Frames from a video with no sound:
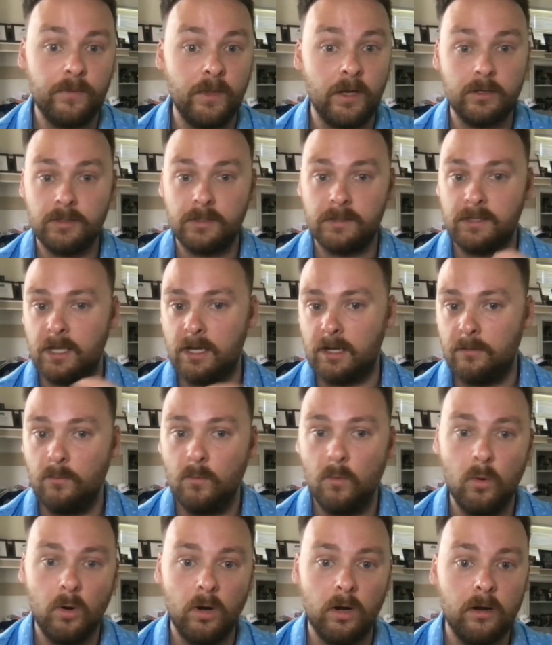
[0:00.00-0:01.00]
They're just getting
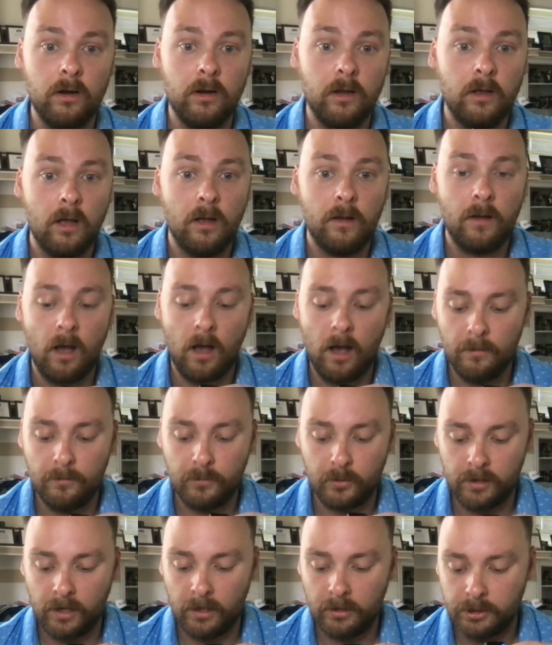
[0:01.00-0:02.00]
more
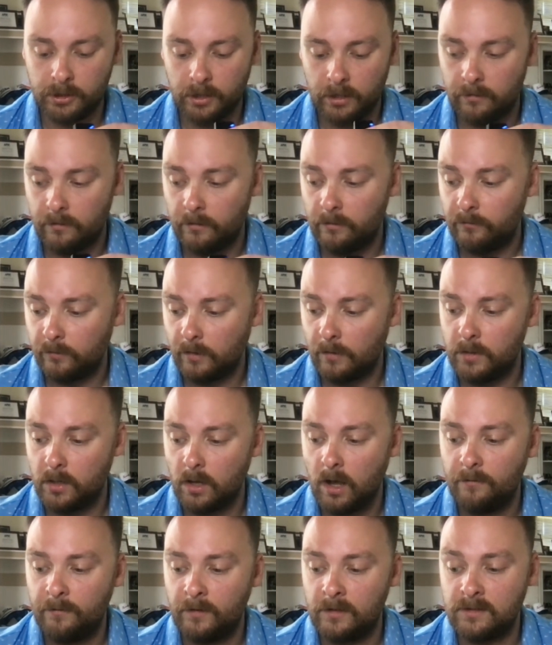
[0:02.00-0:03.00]
production from the
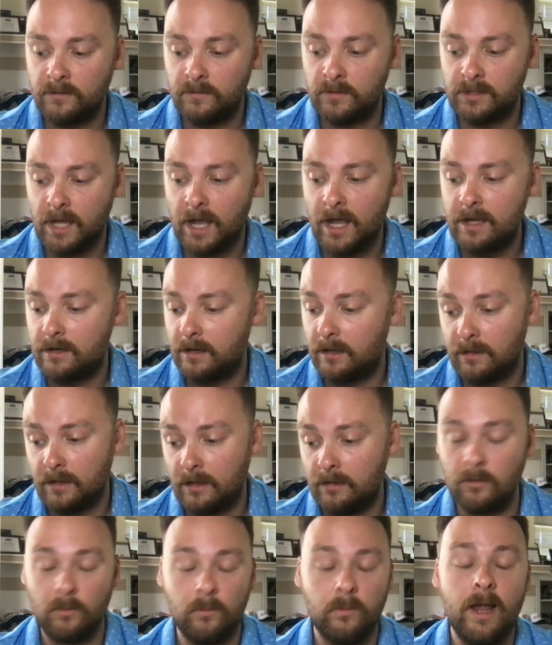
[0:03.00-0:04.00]
offensive side, and I
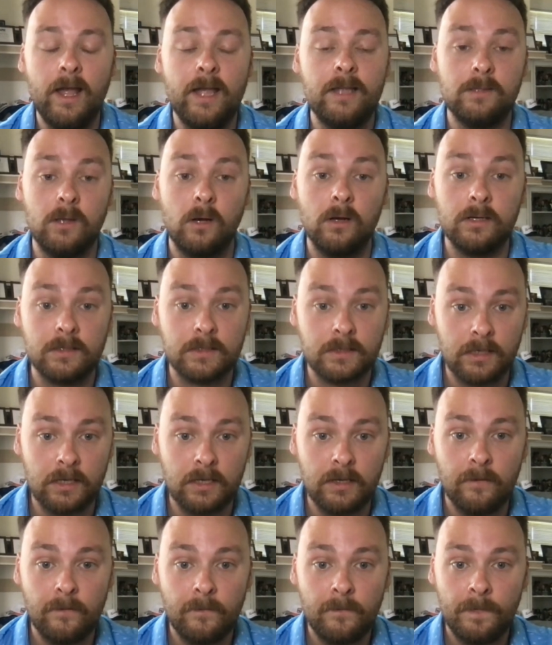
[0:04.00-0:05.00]
think the Reds,
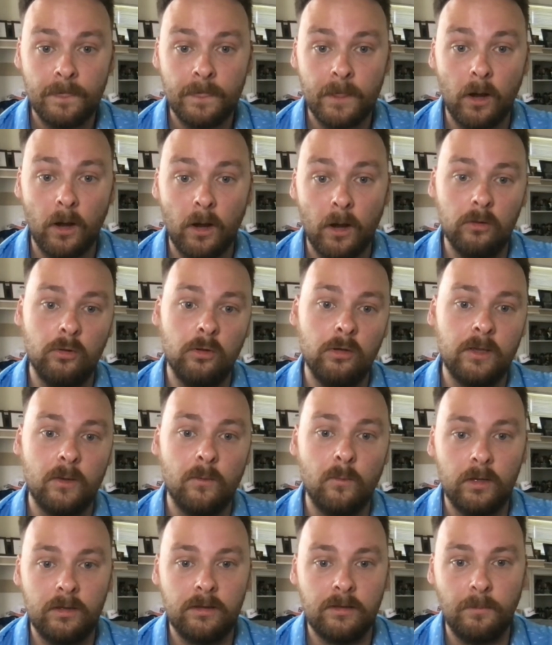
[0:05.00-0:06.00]
honestly, are a look
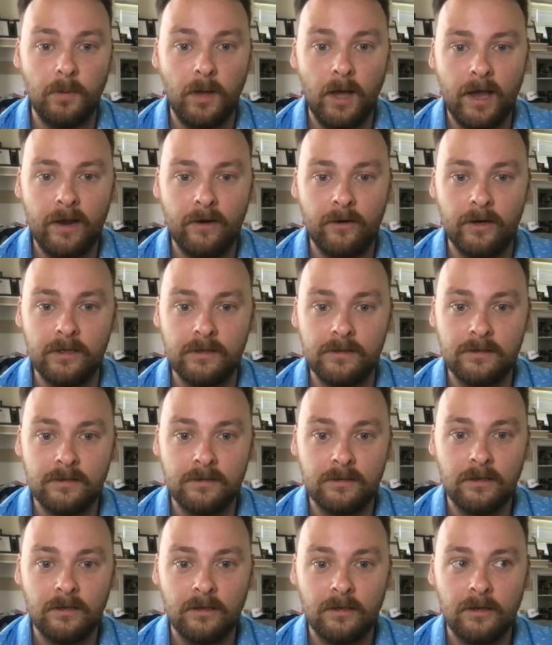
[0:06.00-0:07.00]
at what the Pirates